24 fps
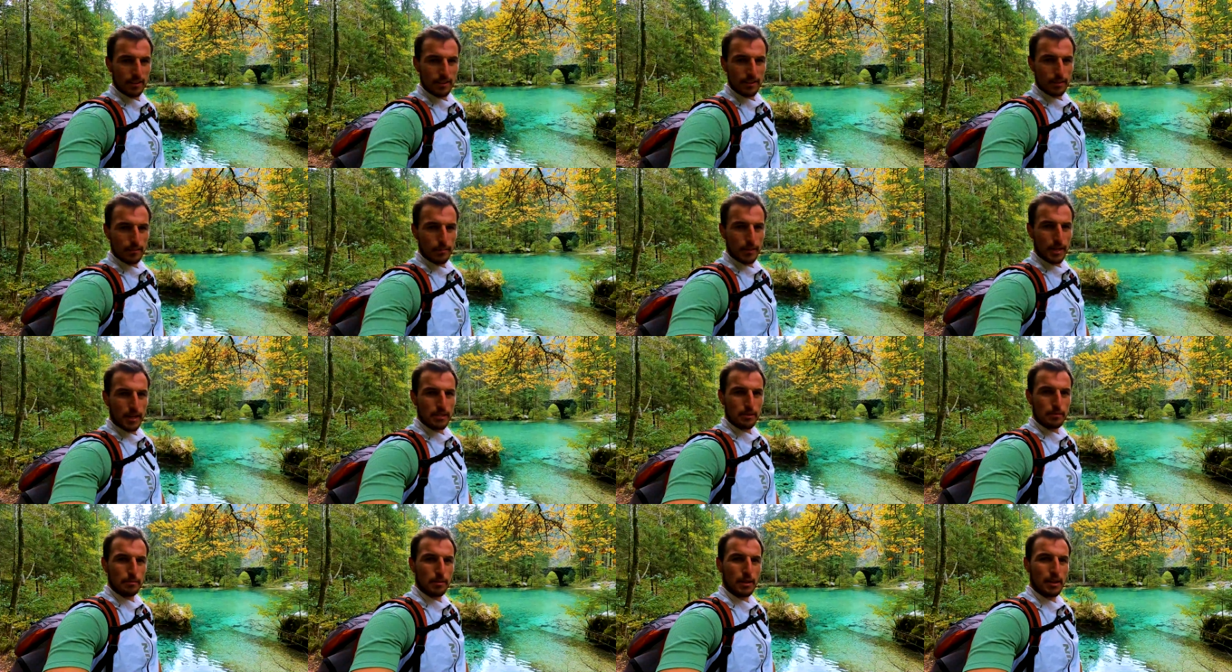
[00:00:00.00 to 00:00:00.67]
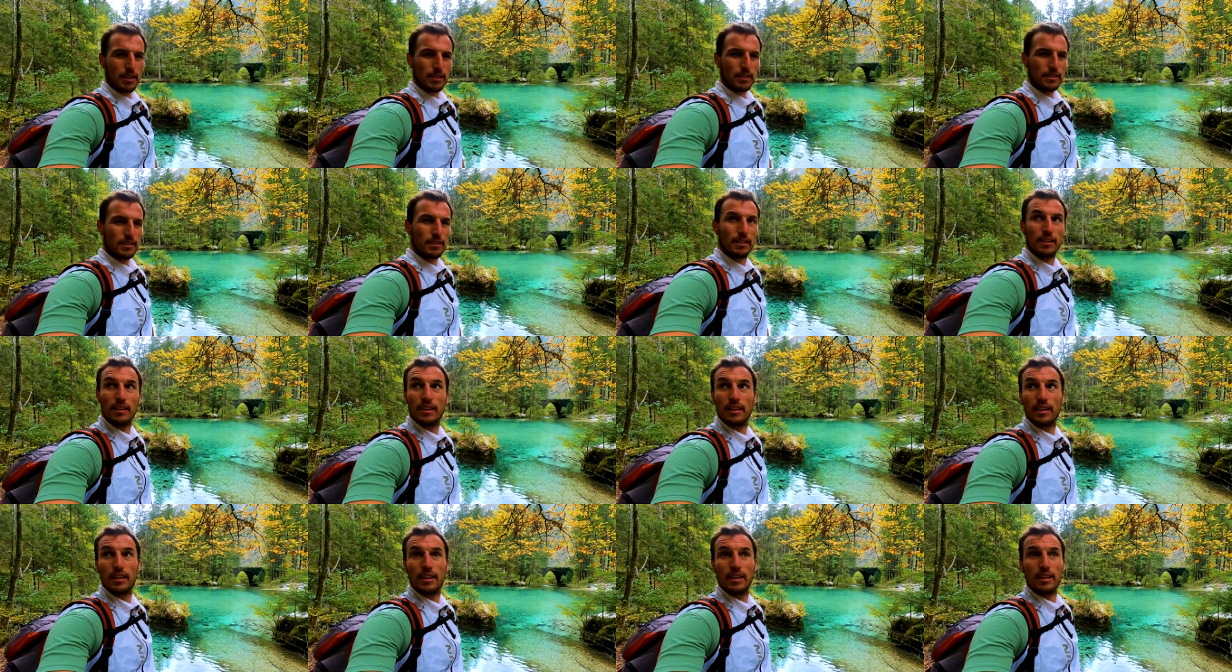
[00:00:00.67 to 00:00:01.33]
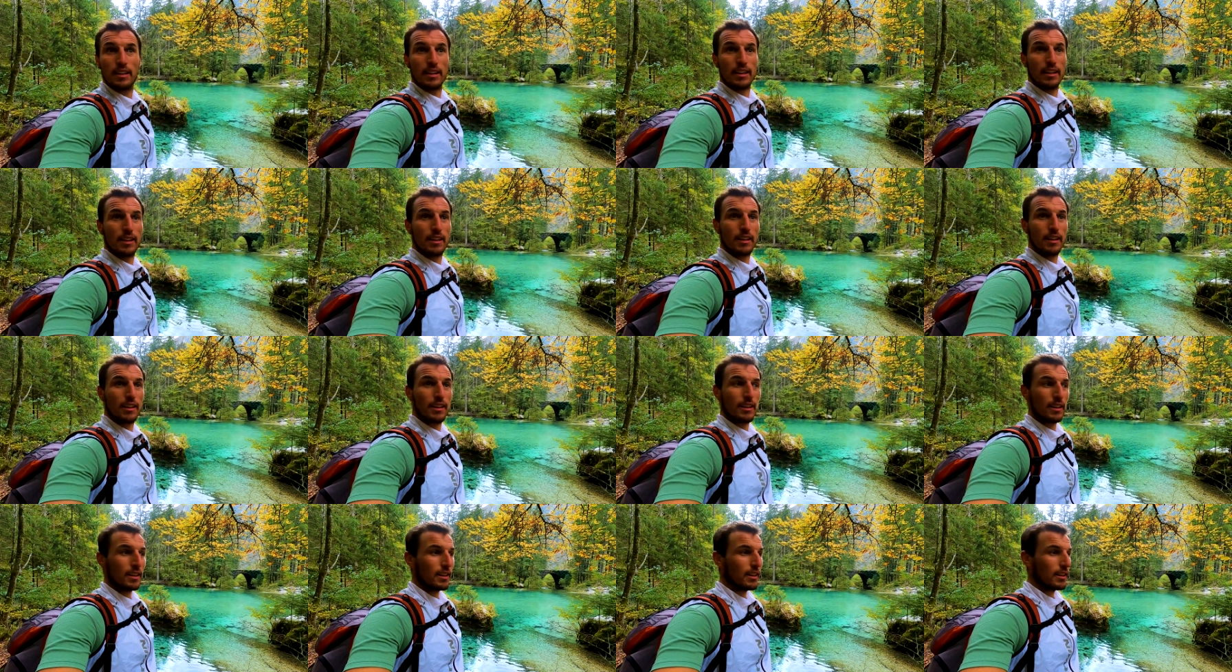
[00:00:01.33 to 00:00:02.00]
It's an amazing place.
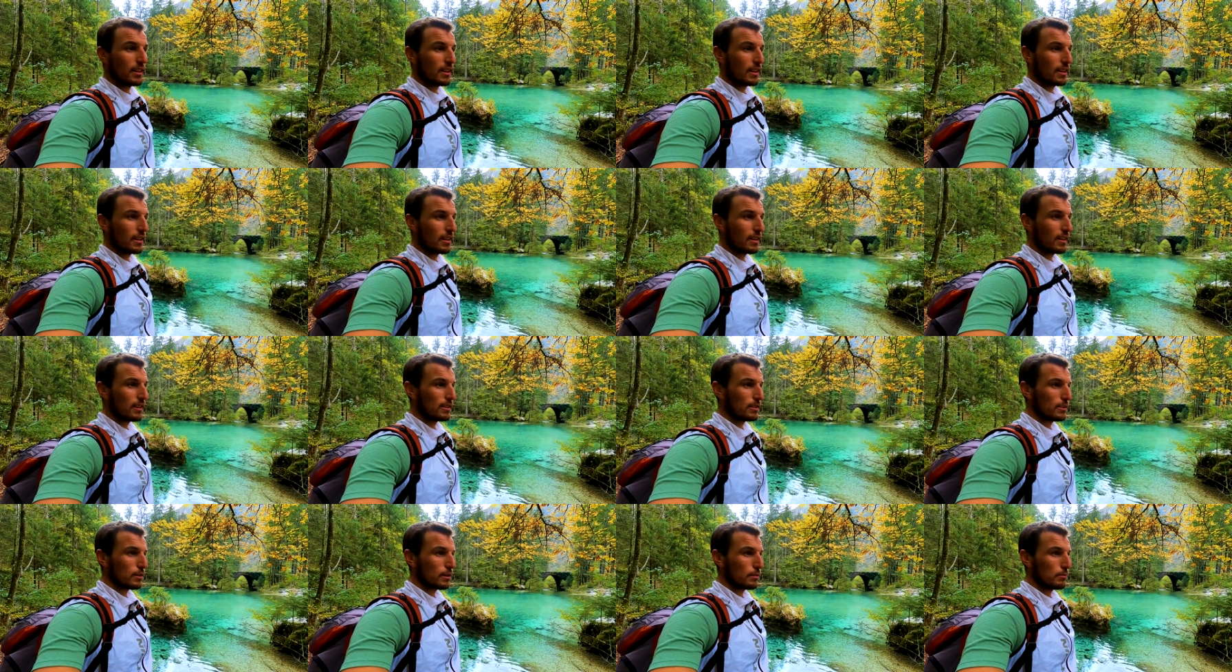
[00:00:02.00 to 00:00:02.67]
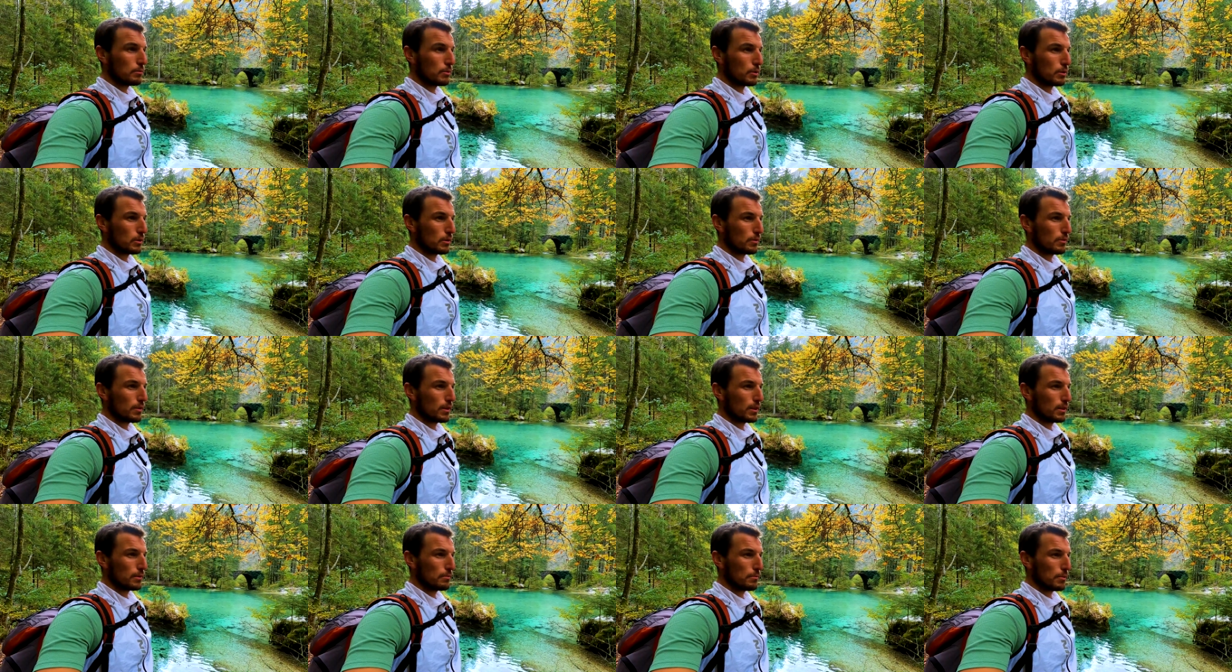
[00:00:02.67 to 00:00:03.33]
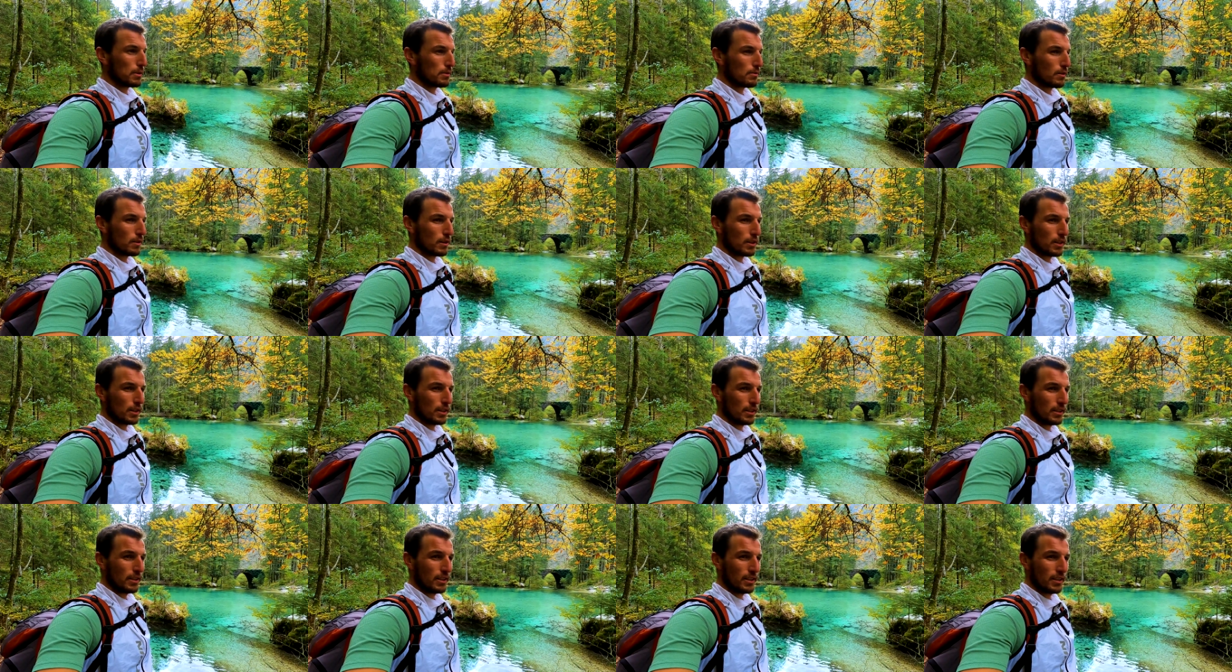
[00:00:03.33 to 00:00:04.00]
It's so beautiful and peaceful
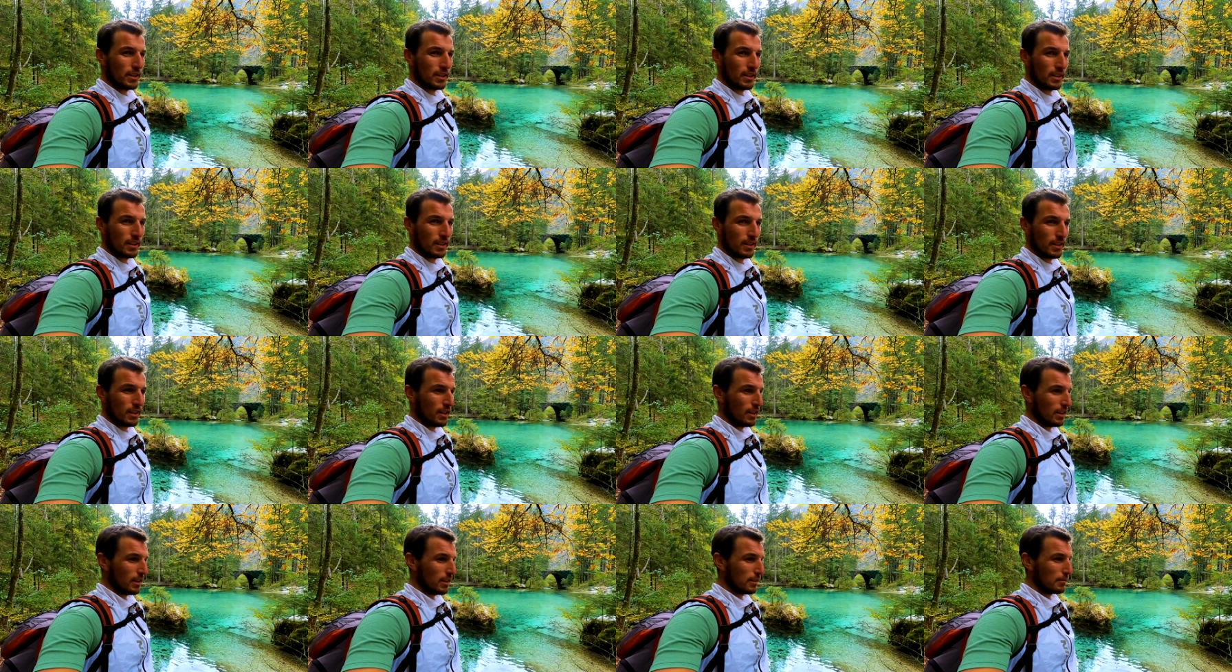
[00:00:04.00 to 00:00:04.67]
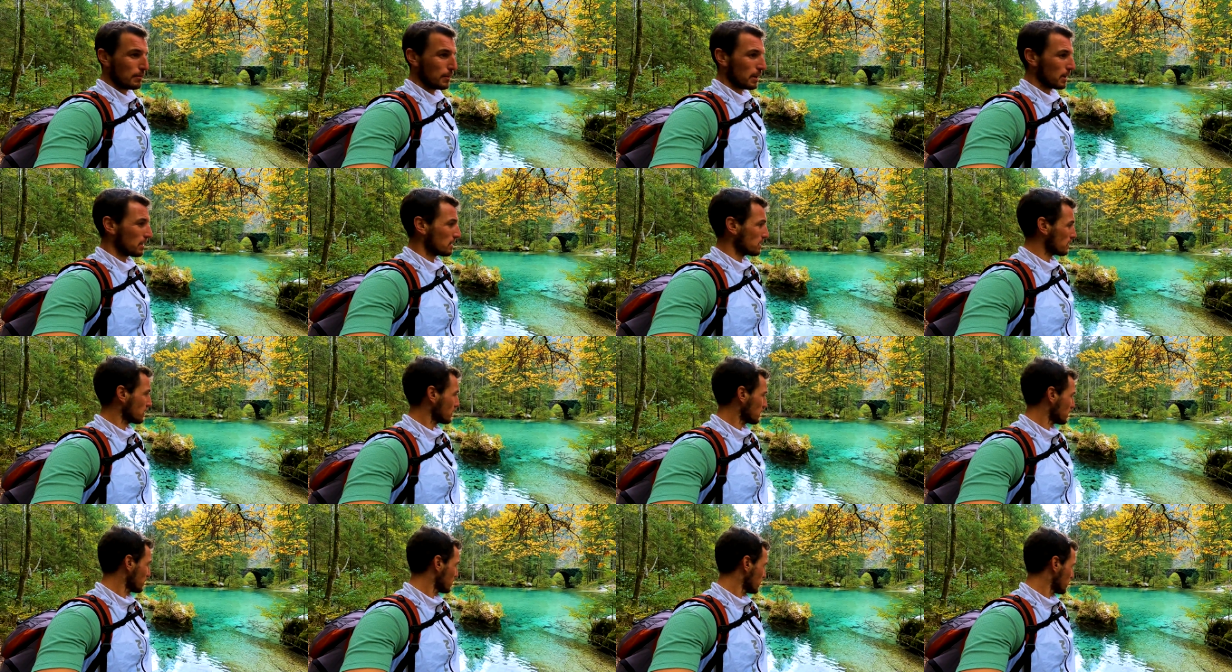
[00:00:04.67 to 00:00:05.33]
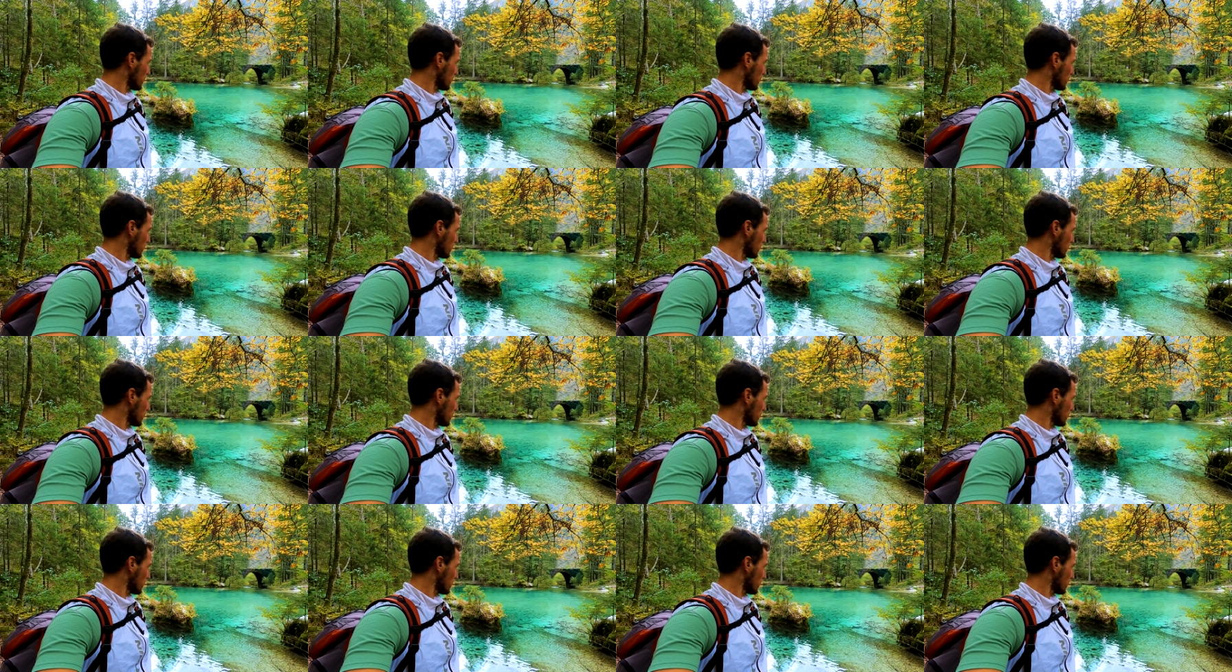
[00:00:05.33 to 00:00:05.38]
here. Amazing.